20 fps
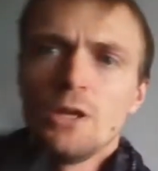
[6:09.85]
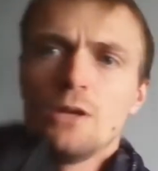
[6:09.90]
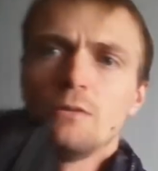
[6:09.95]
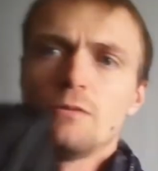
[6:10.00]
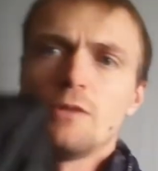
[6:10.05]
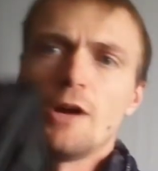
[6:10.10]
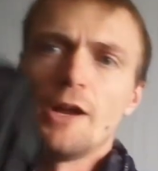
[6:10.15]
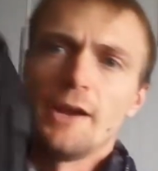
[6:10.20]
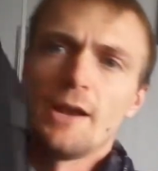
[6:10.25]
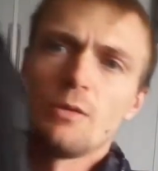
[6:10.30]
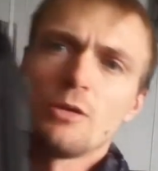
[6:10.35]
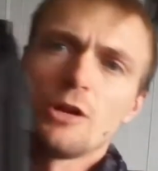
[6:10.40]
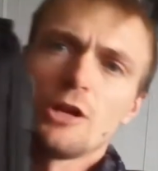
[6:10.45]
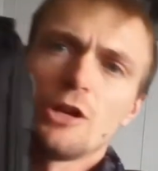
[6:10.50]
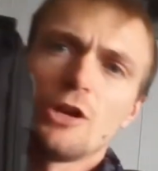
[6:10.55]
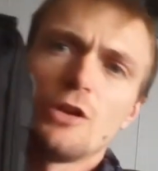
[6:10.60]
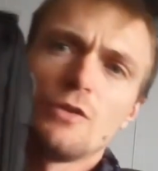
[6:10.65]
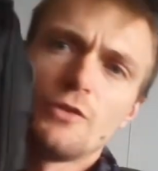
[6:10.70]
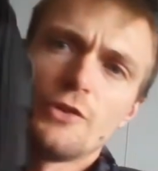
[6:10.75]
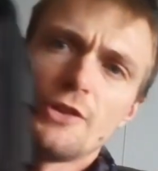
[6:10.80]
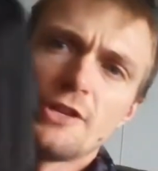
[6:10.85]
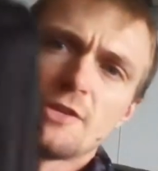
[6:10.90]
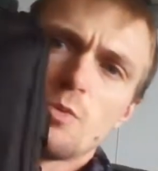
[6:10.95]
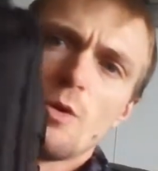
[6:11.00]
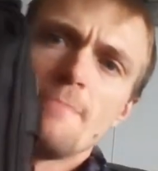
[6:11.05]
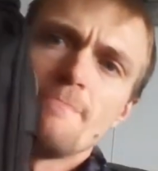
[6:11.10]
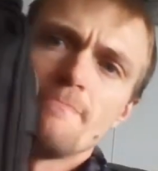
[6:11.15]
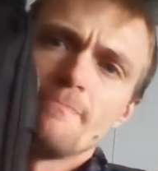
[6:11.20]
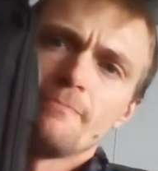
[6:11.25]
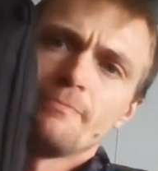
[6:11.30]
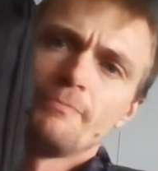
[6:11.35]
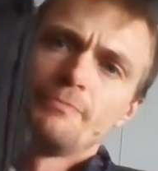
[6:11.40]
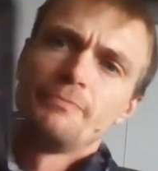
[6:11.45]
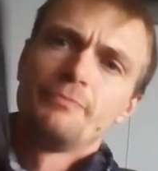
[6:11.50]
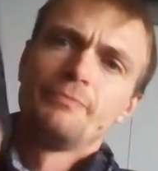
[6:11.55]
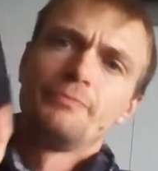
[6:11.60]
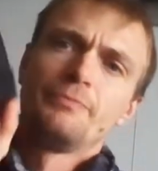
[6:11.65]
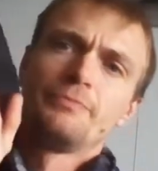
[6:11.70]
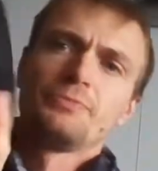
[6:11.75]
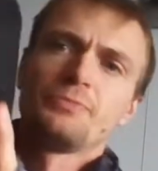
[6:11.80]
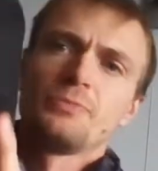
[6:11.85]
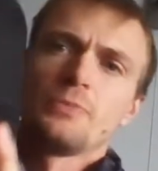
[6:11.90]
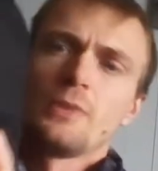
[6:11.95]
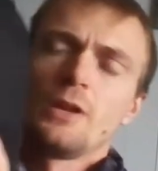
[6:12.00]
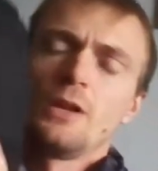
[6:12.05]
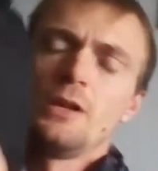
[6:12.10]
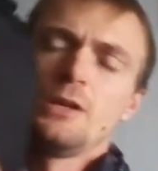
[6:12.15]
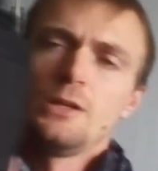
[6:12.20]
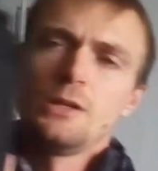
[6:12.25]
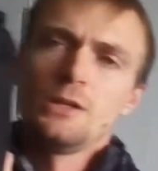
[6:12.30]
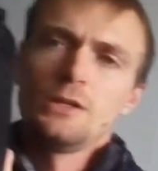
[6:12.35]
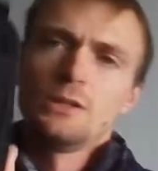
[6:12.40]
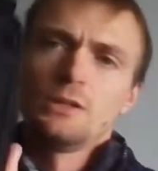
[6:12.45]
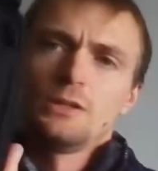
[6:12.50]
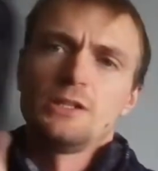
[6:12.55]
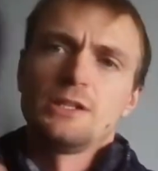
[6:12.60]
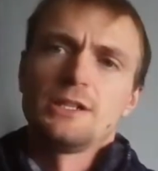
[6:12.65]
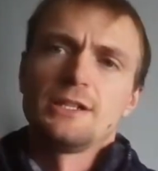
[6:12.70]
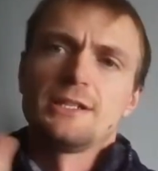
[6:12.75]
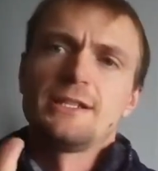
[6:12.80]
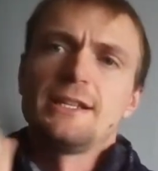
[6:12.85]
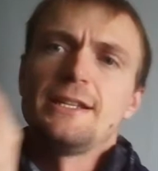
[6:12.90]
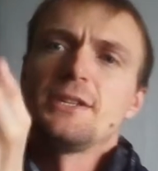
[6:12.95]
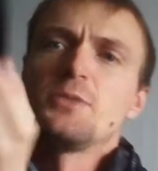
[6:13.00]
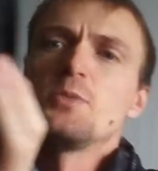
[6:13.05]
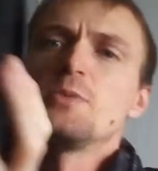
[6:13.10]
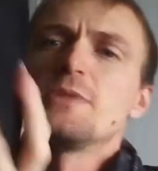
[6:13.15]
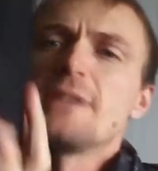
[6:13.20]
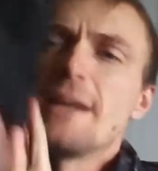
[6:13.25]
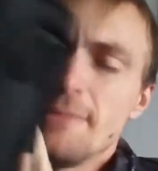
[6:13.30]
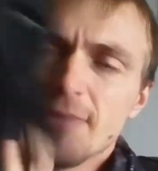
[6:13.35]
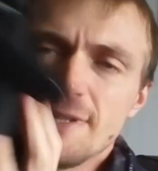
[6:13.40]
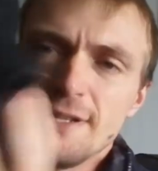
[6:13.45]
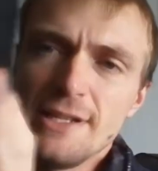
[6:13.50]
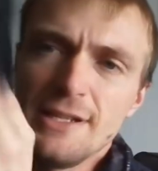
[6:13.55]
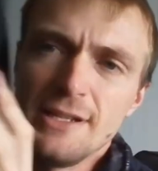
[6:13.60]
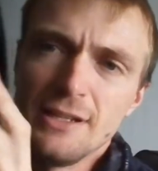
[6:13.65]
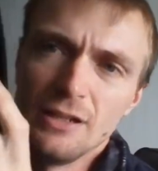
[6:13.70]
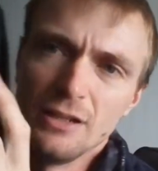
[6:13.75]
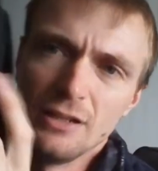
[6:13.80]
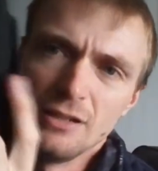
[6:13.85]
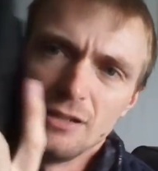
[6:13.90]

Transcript: Right, now we're going to go for this one. You can see this one's empty.